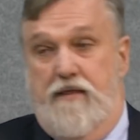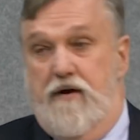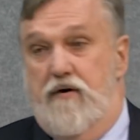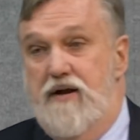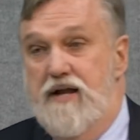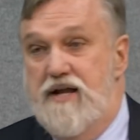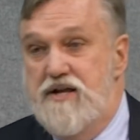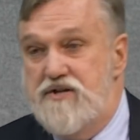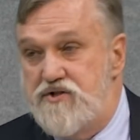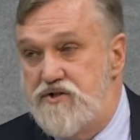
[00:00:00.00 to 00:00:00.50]

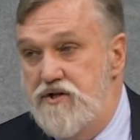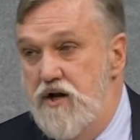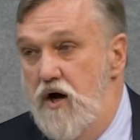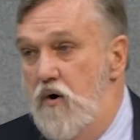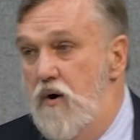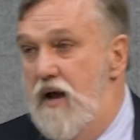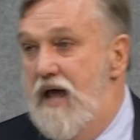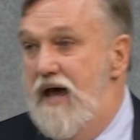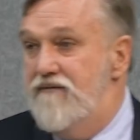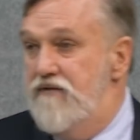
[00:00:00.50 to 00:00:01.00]
There is
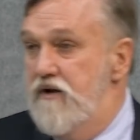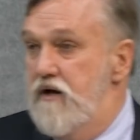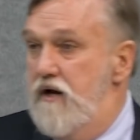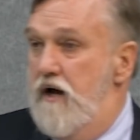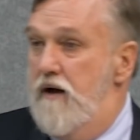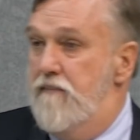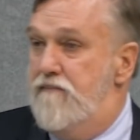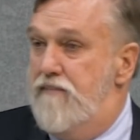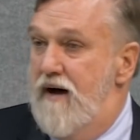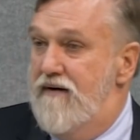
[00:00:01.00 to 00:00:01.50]
no heaven
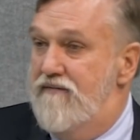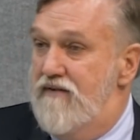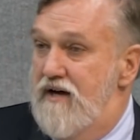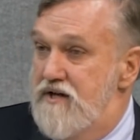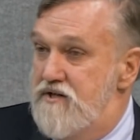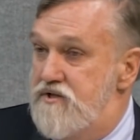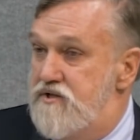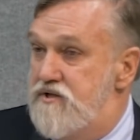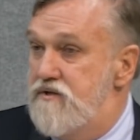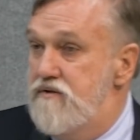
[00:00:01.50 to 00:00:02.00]
above
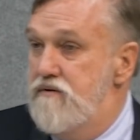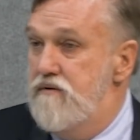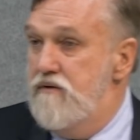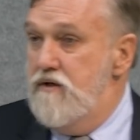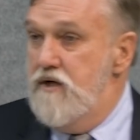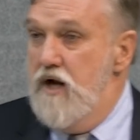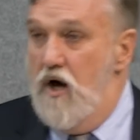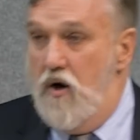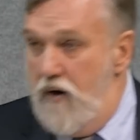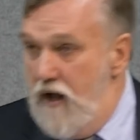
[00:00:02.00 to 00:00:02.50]
us,
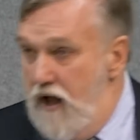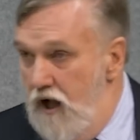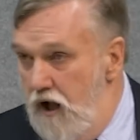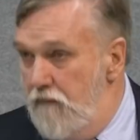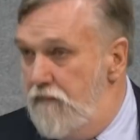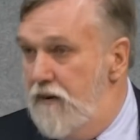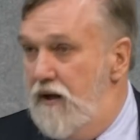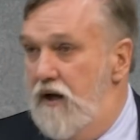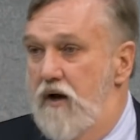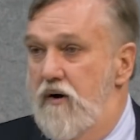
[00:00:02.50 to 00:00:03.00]
no
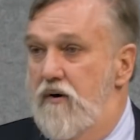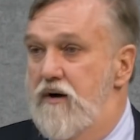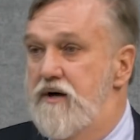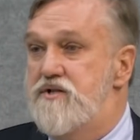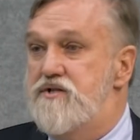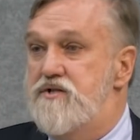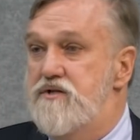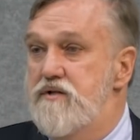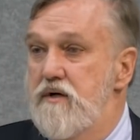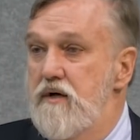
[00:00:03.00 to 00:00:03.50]
hell below
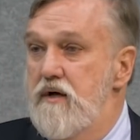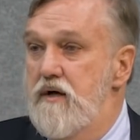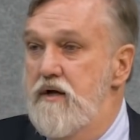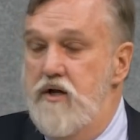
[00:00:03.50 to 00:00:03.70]
us.